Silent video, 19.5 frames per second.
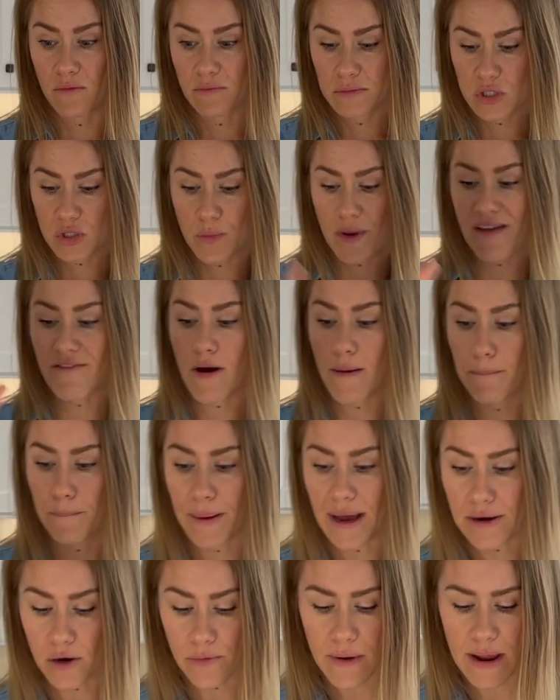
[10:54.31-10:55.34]
So we have our
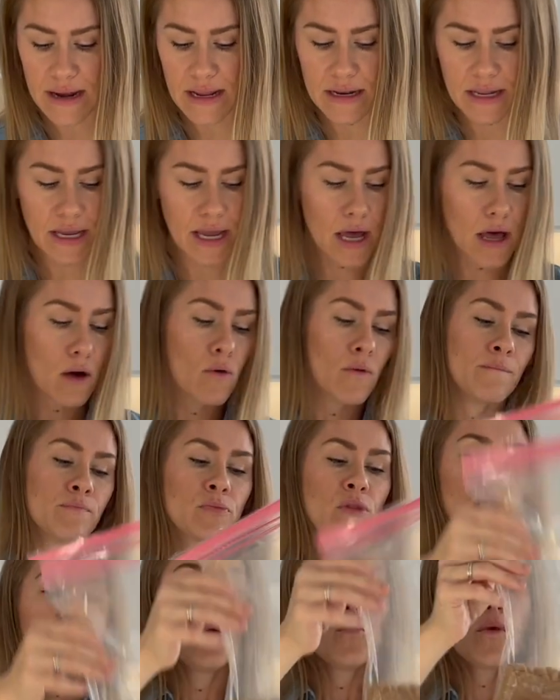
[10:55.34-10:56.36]
butter ready to go.
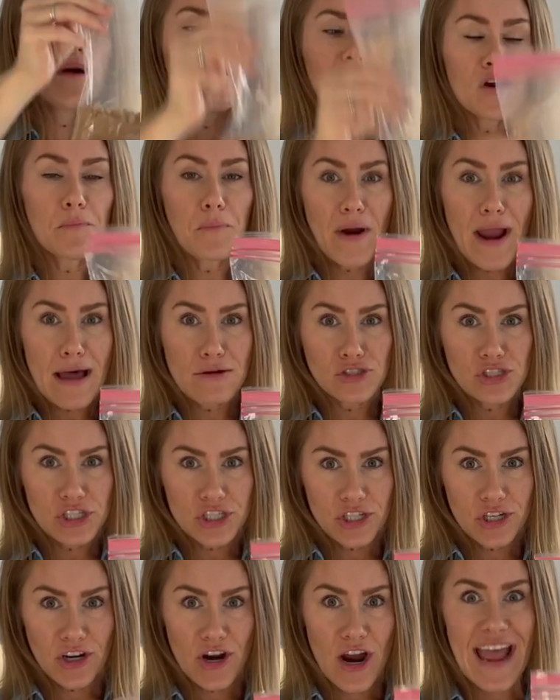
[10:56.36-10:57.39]
We have our brown
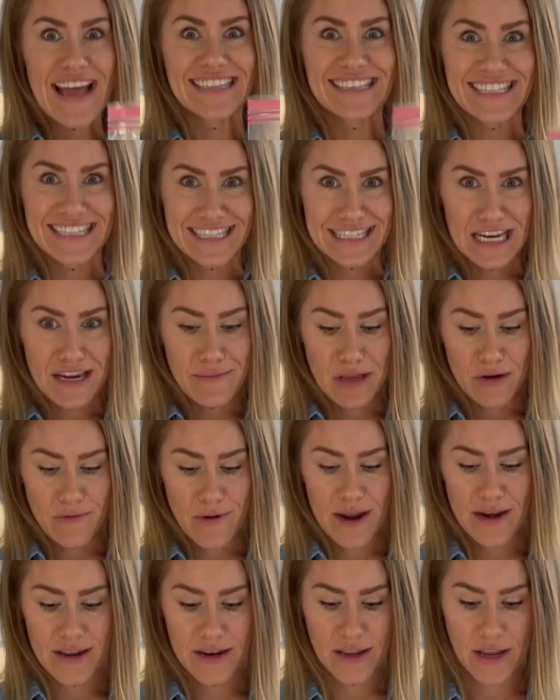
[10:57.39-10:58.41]
sugar and cinnamon
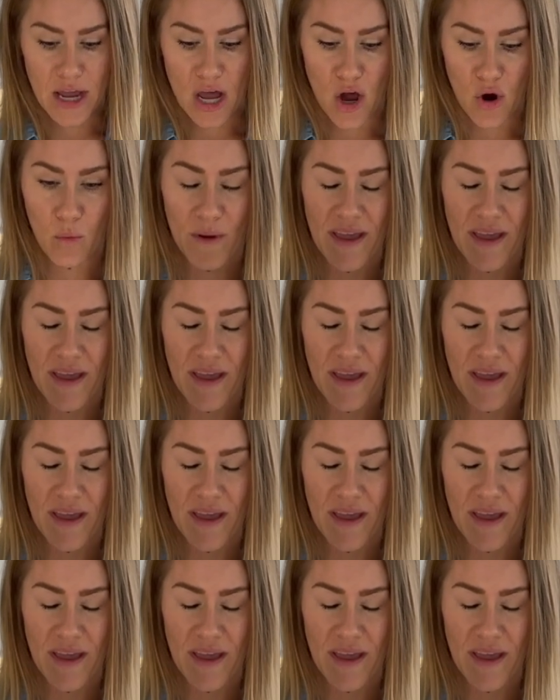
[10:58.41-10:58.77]
ready to go.